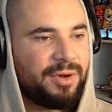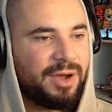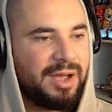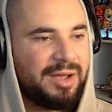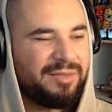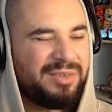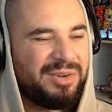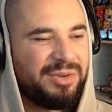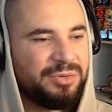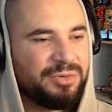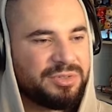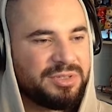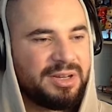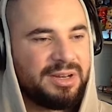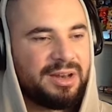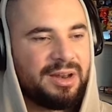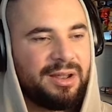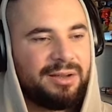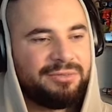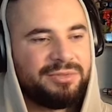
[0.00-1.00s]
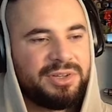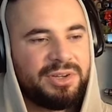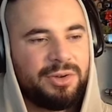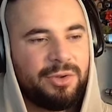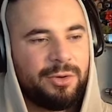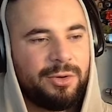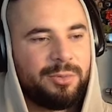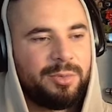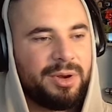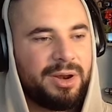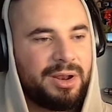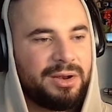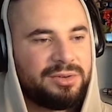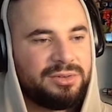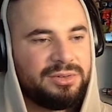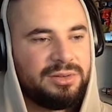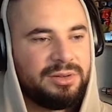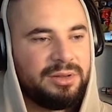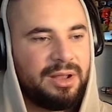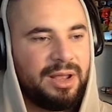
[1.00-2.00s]
I haven't used it enough to know, but I
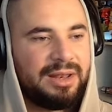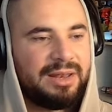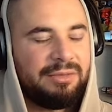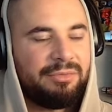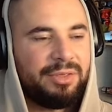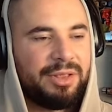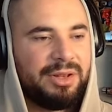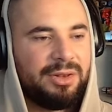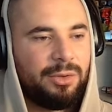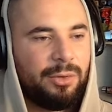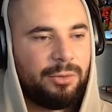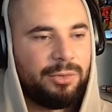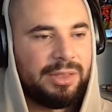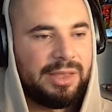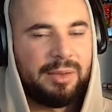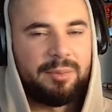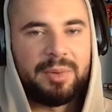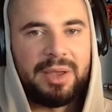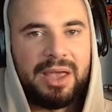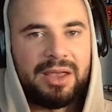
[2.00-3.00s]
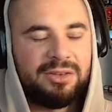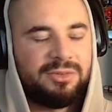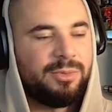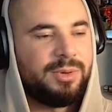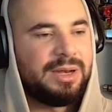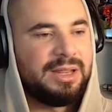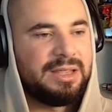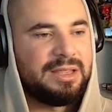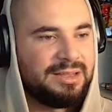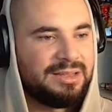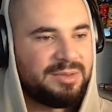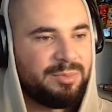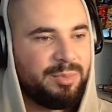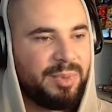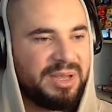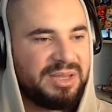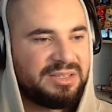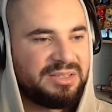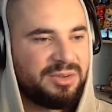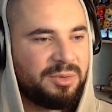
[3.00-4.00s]
definitely know the MK20 is a
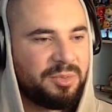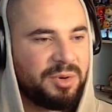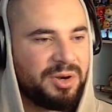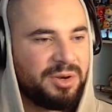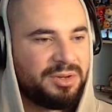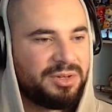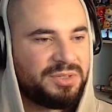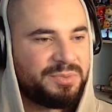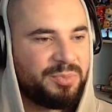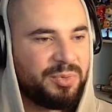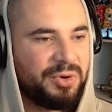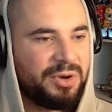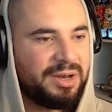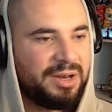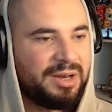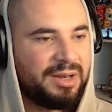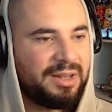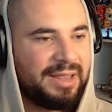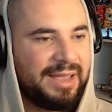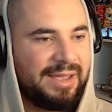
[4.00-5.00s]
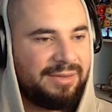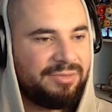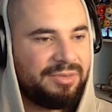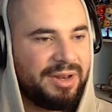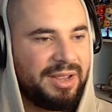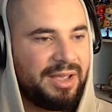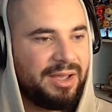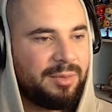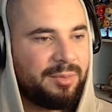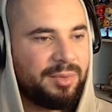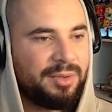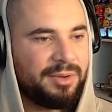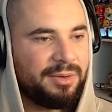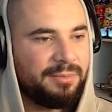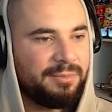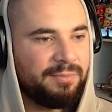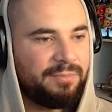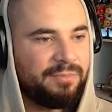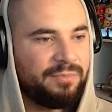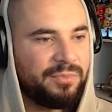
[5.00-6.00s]
beast. So I'm going to just put it there for now, but
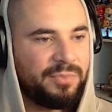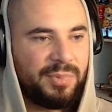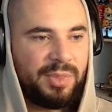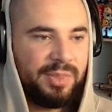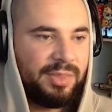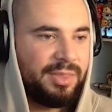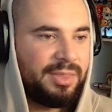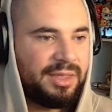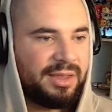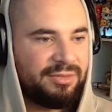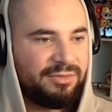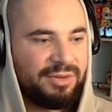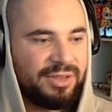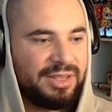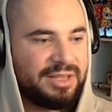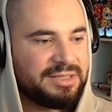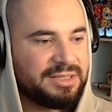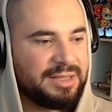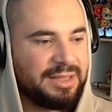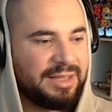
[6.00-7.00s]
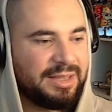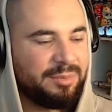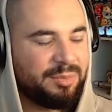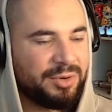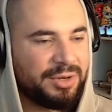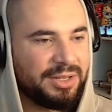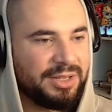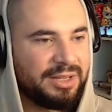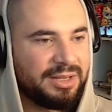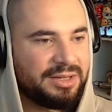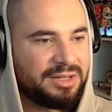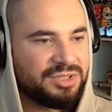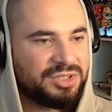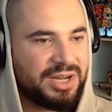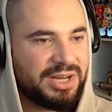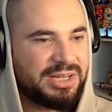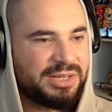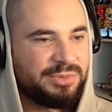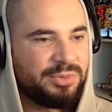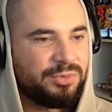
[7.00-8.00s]
they're realistically pretty
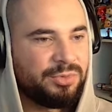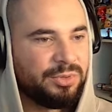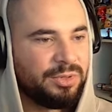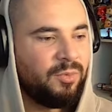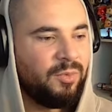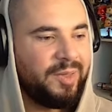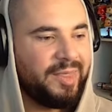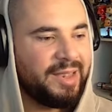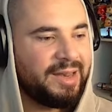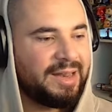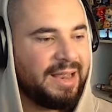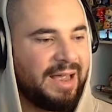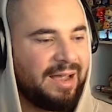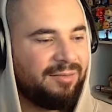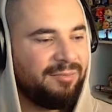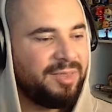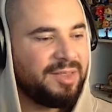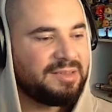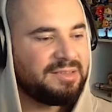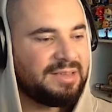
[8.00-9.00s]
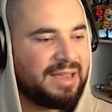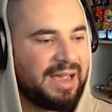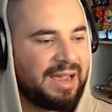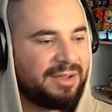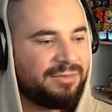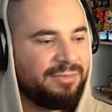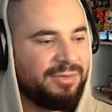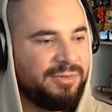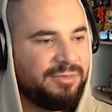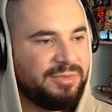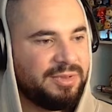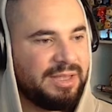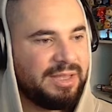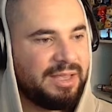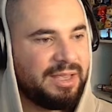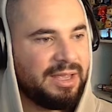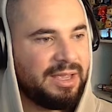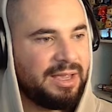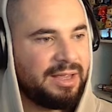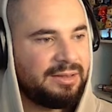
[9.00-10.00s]
interchangeable. We then have the TAC
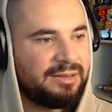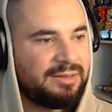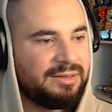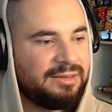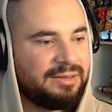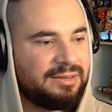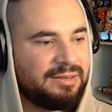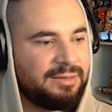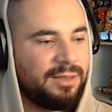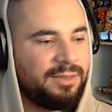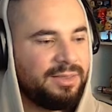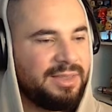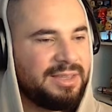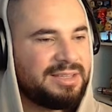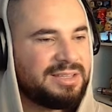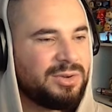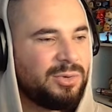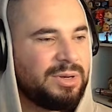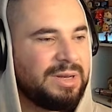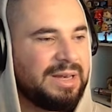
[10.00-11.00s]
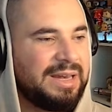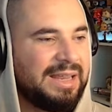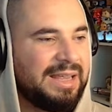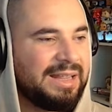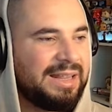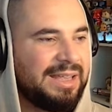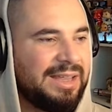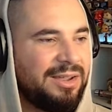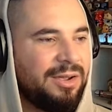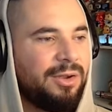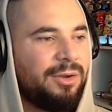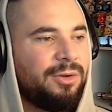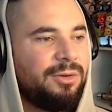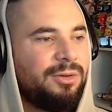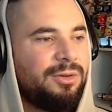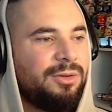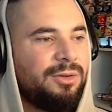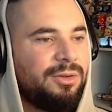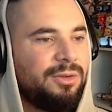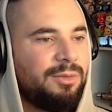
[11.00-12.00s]
50, and this could nearly
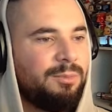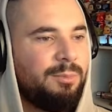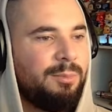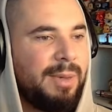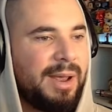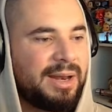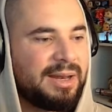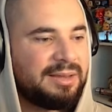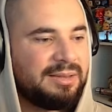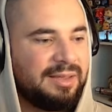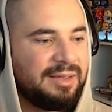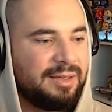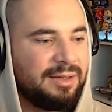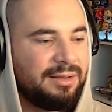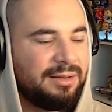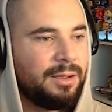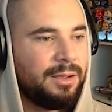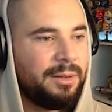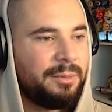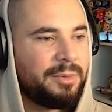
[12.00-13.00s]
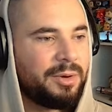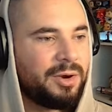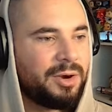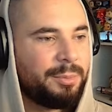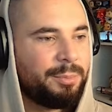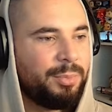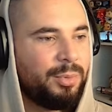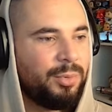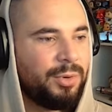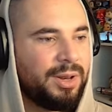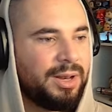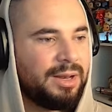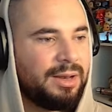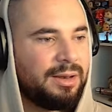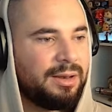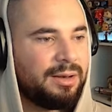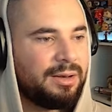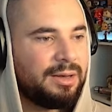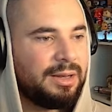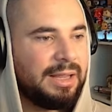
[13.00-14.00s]
go meta tier. I'm going to put
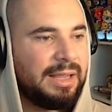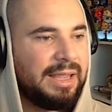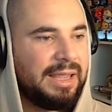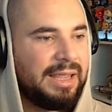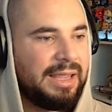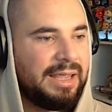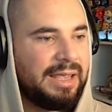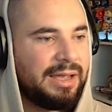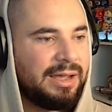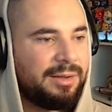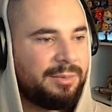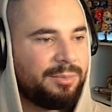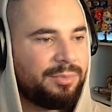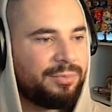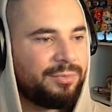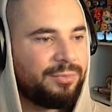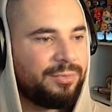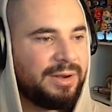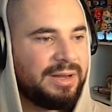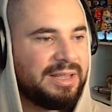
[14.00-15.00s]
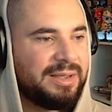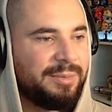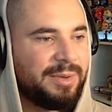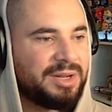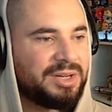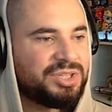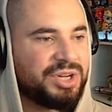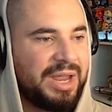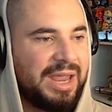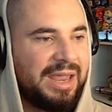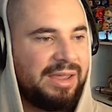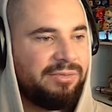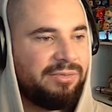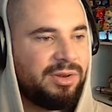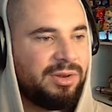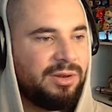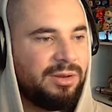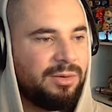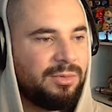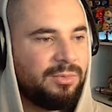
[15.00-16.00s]
it here pretty much
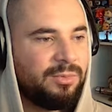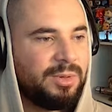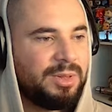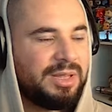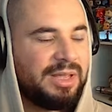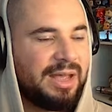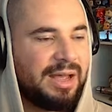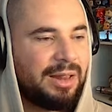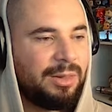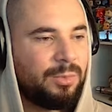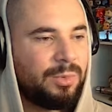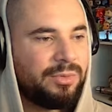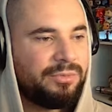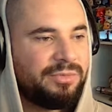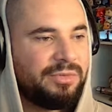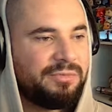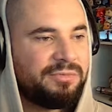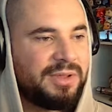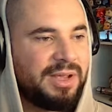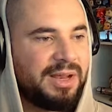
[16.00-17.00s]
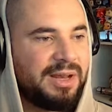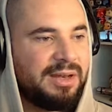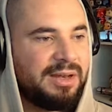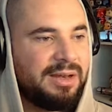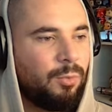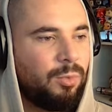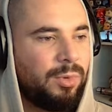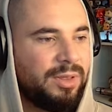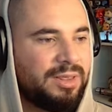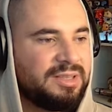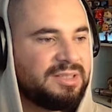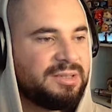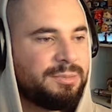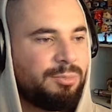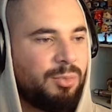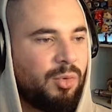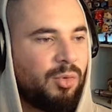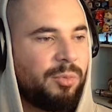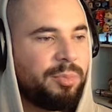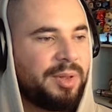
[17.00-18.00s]
even with the L115. With
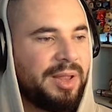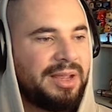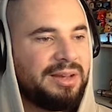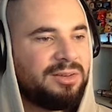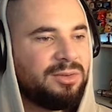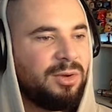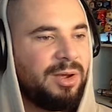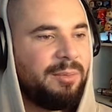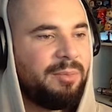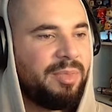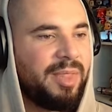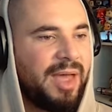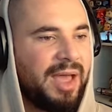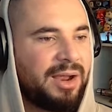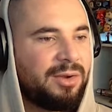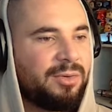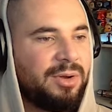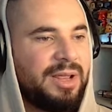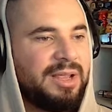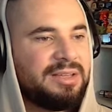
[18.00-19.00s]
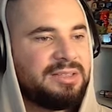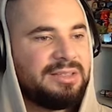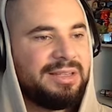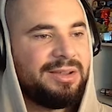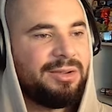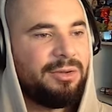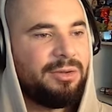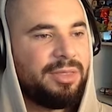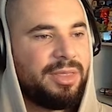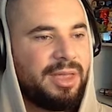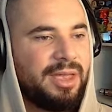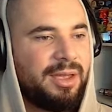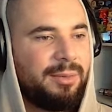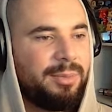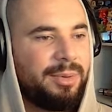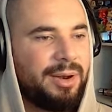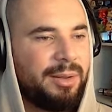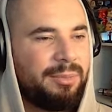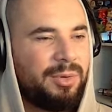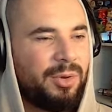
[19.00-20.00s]
some more playtime, that could easily go there,
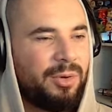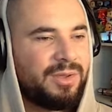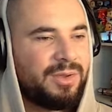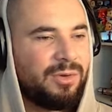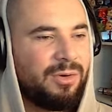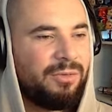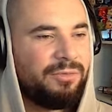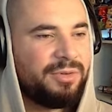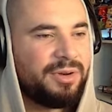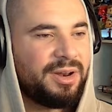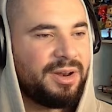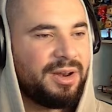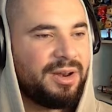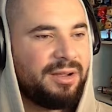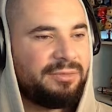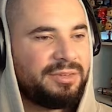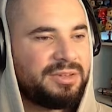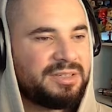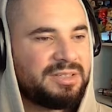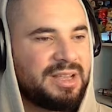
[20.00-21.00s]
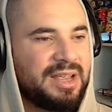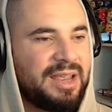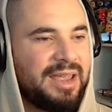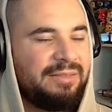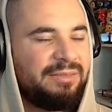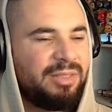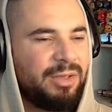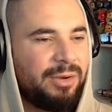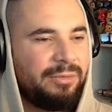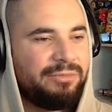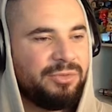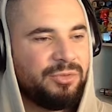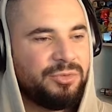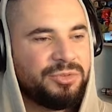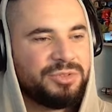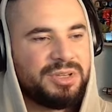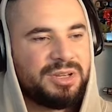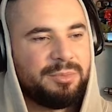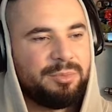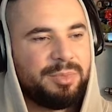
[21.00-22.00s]
but I'm not confident enough to say, even though I've
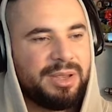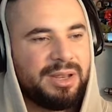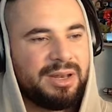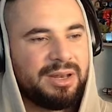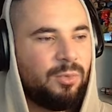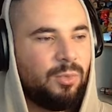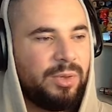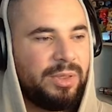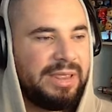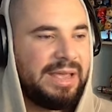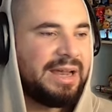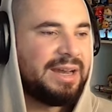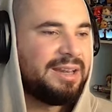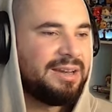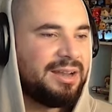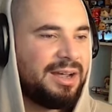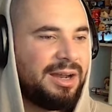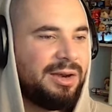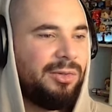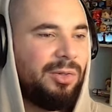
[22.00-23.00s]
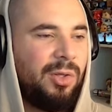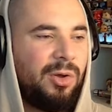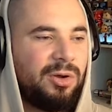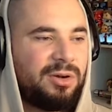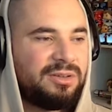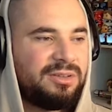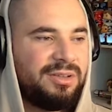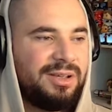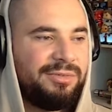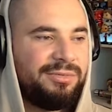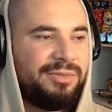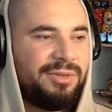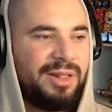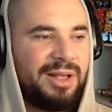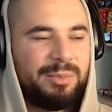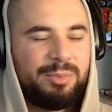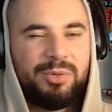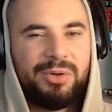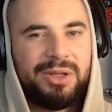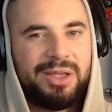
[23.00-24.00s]
used it a bit. Without it unlocked, I feel
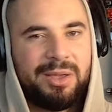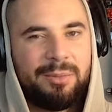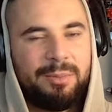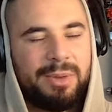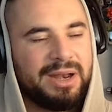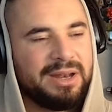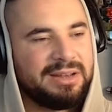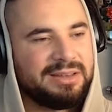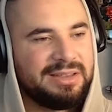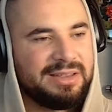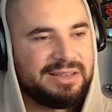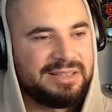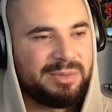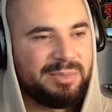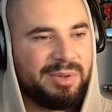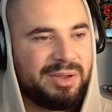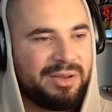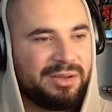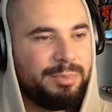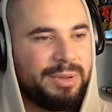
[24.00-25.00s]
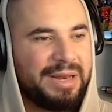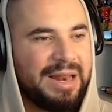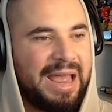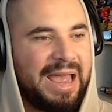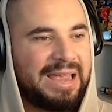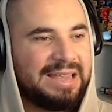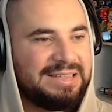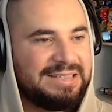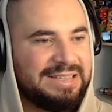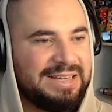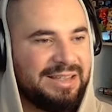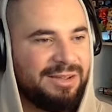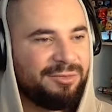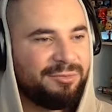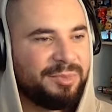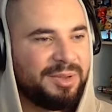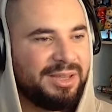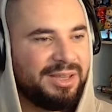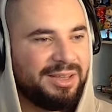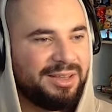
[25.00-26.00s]
like putting it meta tier is a bit hasty
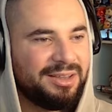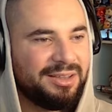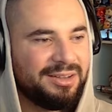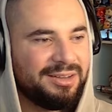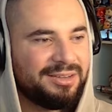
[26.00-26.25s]
of me.